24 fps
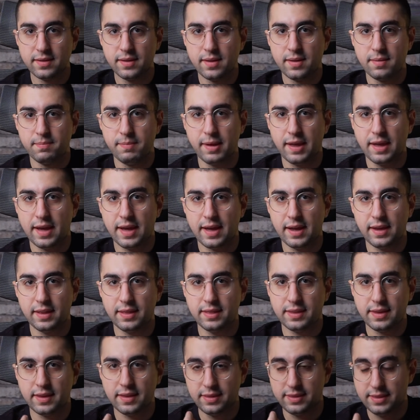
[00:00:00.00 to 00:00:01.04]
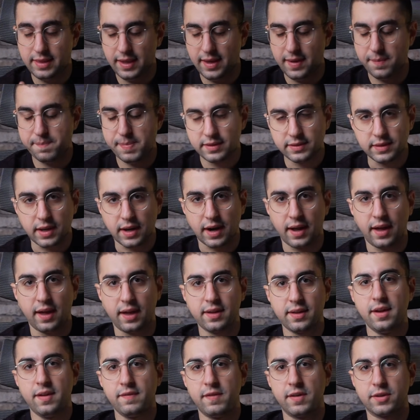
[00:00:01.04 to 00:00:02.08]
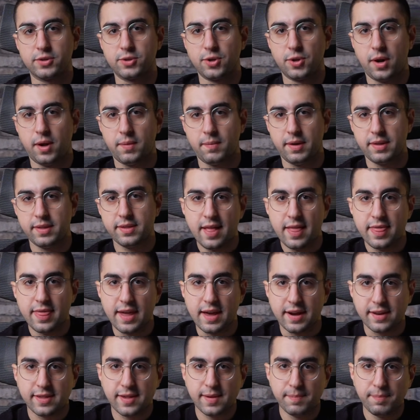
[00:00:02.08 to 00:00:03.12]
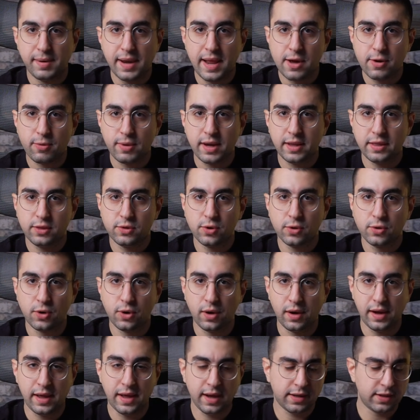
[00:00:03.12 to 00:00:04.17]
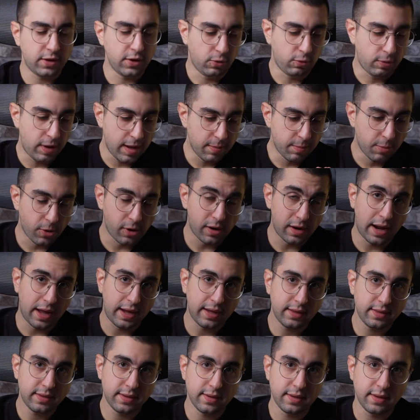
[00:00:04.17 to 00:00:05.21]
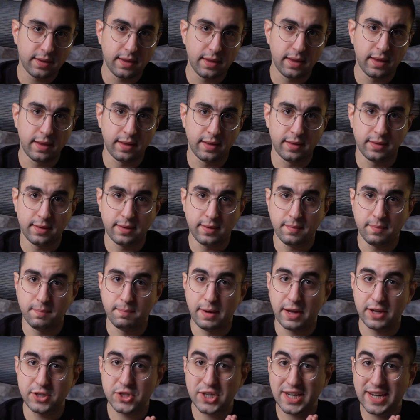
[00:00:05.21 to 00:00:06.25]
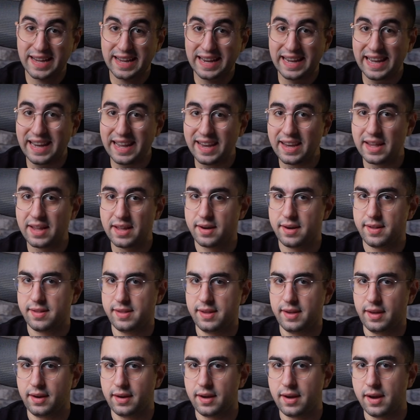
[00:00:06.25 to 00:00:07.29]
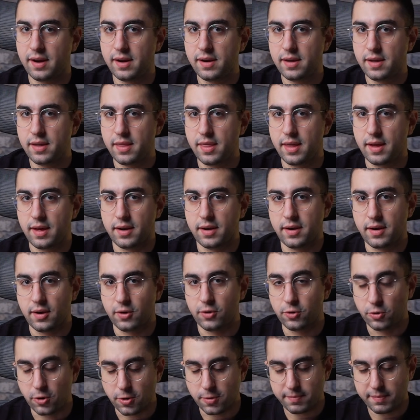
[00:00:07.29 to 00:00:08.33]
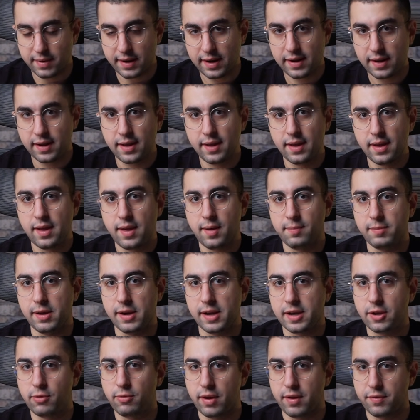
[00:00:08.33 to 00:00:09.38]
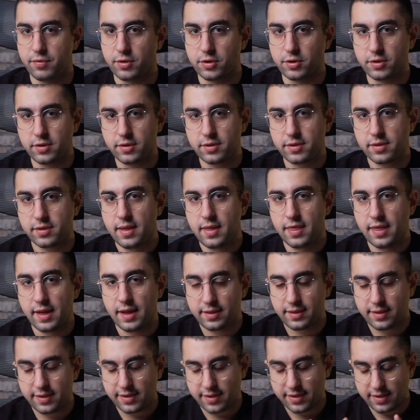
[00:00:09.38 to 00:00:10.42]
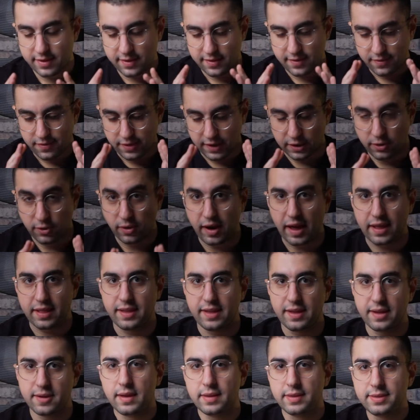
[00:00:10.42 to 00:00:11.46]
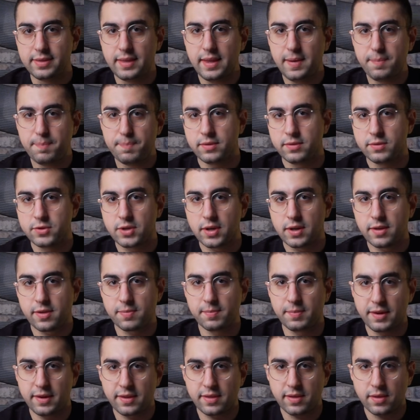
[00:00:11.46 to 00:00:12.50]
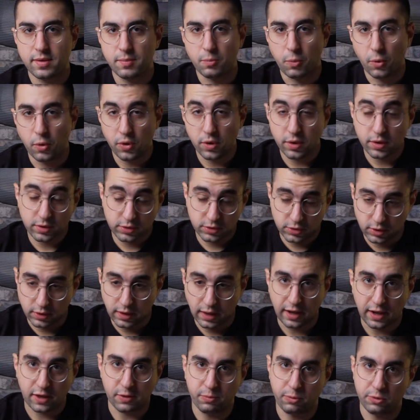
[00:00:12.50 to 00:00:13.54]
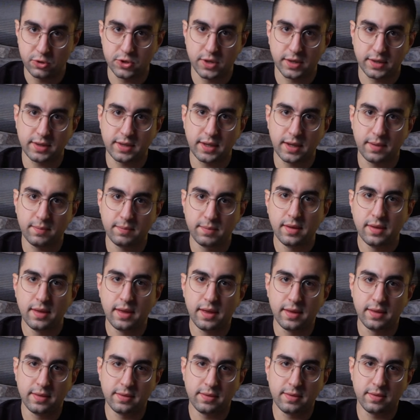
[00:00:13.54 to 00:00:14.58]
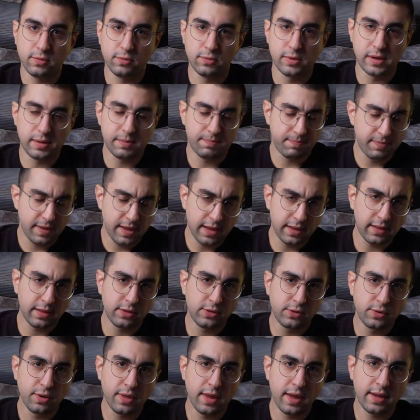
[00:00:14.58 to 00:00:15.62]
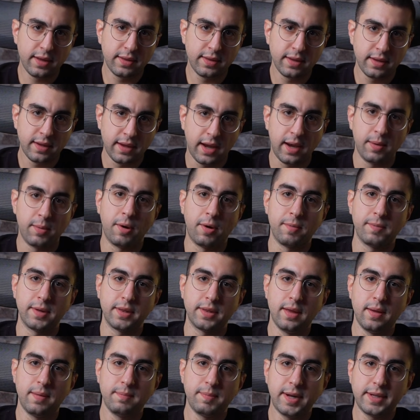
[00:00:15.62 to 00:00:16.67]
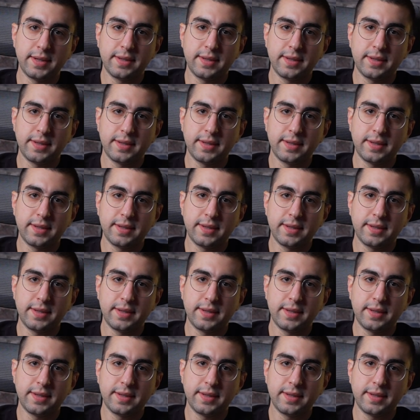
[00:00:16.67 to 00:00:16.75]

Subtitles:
behind deep track Vertoramas. They are simply a way to collect way more light and much cleaner signal than normal Milky Way photos. That's the whole idea. Deep just means more total exposure time, and we'll get into that in a moment. But